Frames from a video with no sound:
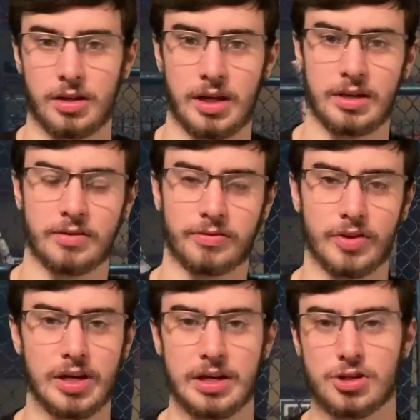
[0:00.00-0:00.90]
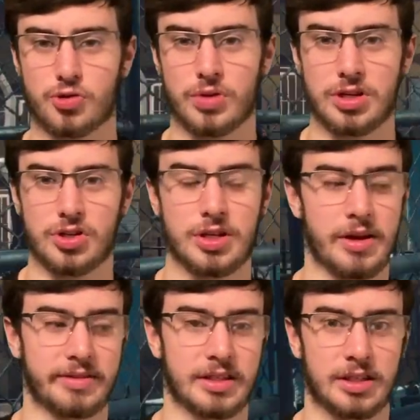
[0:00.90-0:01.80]
And to free each region, you
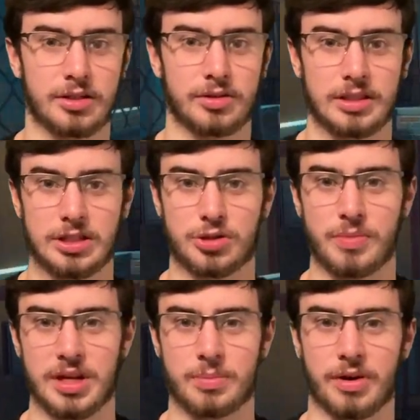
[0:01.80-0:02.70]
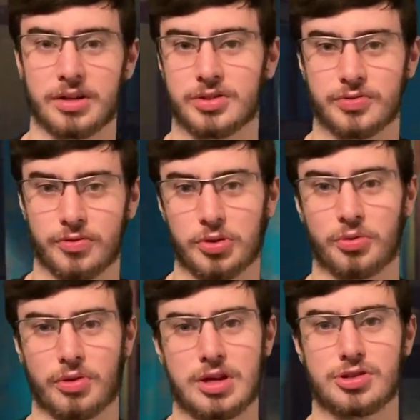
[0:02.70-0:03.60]
have to kill each mini-boss for the
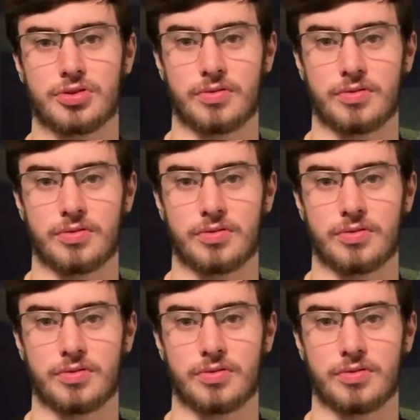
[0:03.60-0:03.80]
region.